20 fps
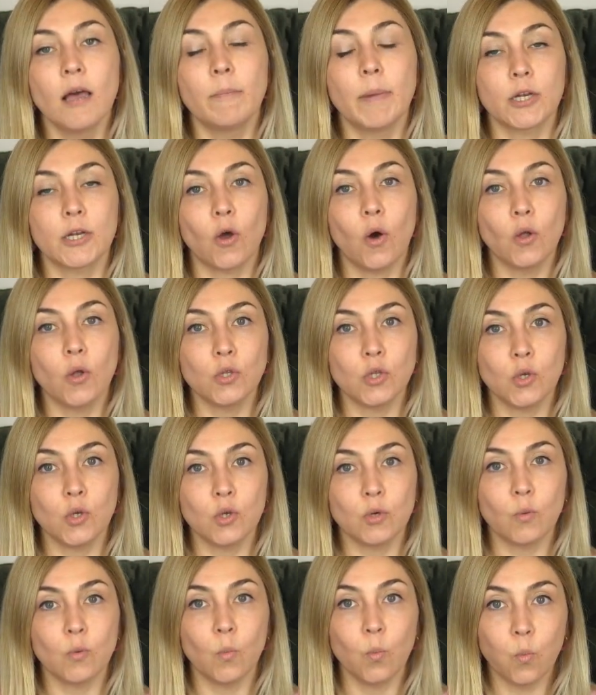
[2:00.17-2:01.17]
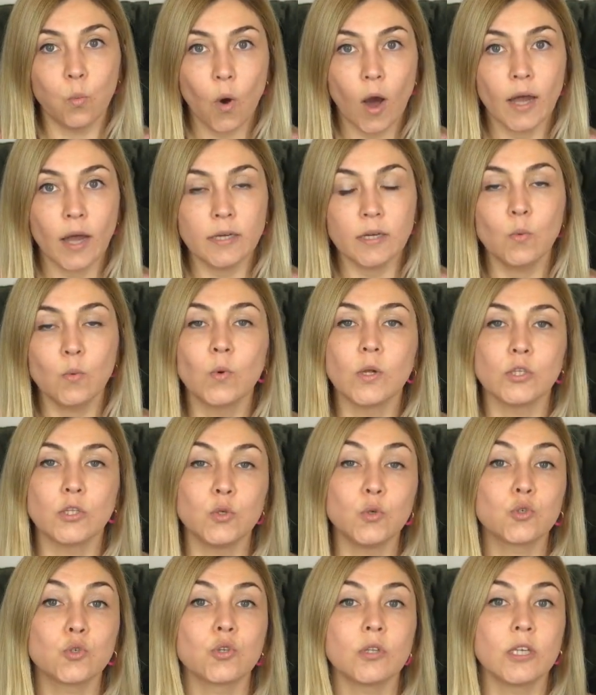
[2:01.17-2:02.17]
but only one will
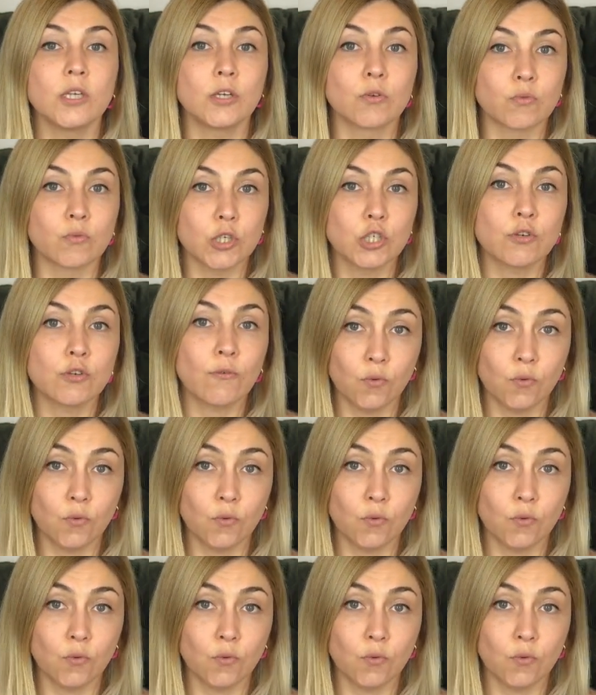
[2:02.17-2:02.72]
usually reach